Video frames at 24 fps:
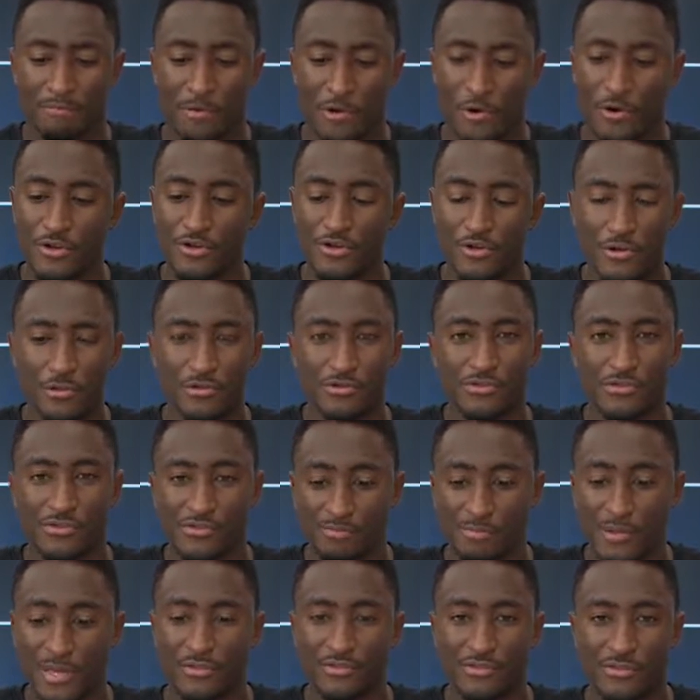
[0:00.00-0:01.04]
good use of
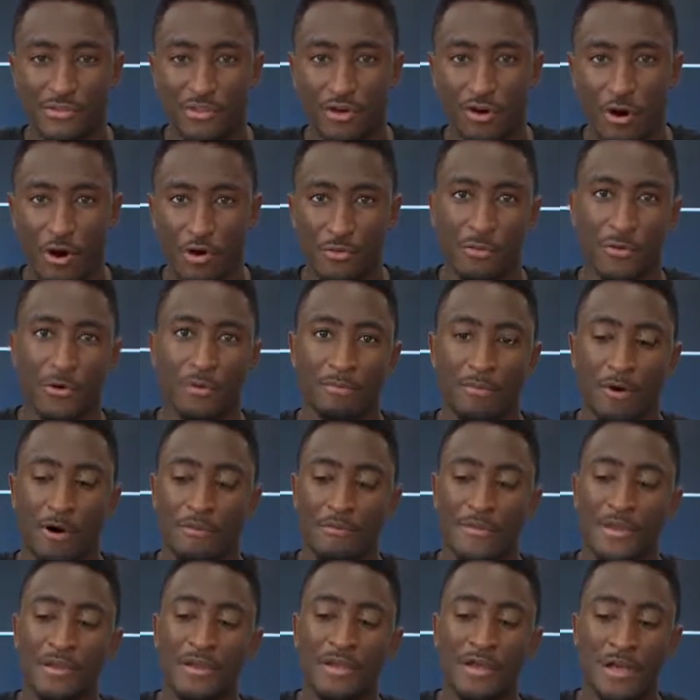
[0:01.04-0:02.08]
space in the hardware
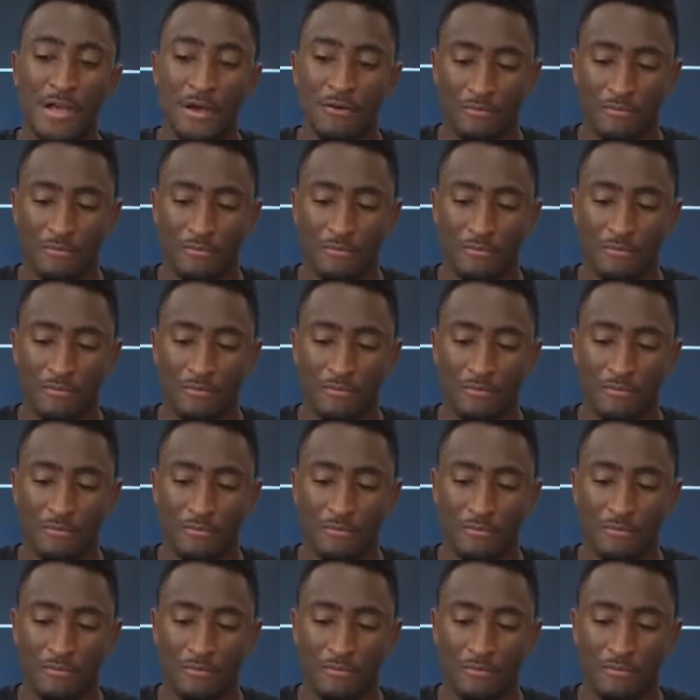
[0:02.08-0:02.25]
department.